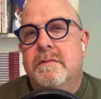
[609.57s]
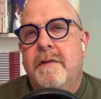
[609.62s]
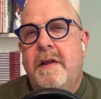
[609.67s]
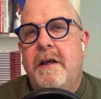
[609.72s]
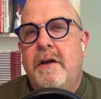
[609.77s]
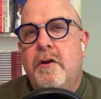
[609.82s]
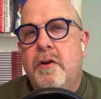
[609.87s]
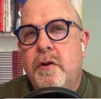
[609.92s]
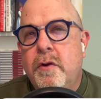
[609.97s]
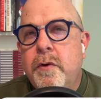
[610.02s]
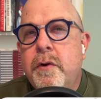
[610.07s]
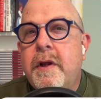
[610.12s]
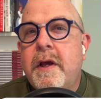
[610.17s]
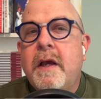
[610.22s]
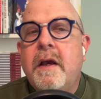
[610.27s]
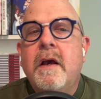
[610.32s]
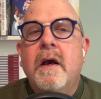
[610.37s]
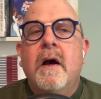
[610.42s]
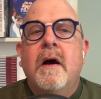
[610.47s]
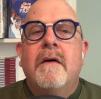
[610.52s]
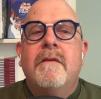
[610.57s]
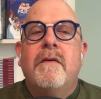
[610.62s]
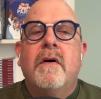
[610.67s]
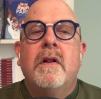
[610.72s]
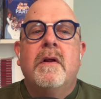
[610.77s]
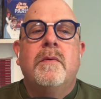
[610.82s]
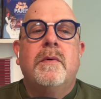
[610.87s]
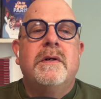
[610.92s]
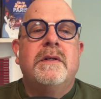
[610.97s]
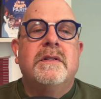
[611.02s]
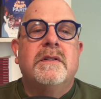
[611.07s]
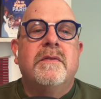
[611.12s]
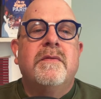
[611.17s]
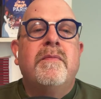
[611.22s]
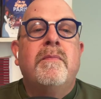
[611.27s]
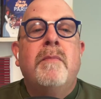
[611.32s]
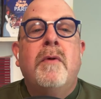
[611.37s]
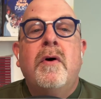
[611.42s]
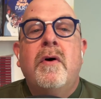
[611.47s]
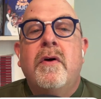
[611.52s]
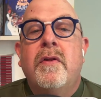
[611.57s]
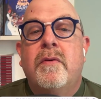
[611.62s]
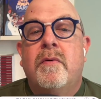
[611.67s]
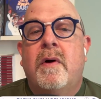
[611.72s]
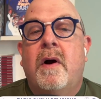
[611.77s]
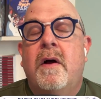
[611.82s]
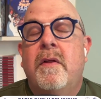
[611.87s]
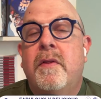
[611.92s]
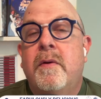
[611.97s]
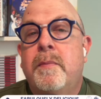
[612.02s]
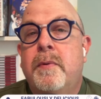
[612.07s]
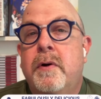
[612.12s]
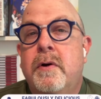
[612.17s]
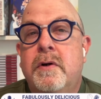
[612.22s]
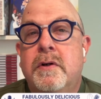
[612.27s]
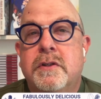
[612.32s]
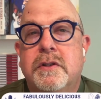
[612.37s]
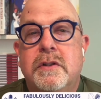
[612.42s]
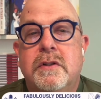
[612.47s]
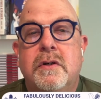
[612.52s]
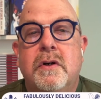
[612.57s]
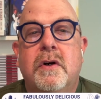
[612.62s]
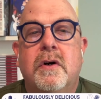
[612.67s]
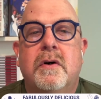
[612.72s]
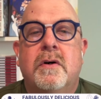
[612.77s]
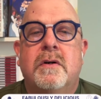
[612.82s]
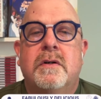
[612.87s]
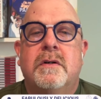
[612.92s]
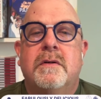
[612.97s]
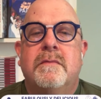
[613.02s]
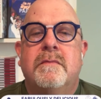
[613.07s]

including followers of Mithra, the Persian god.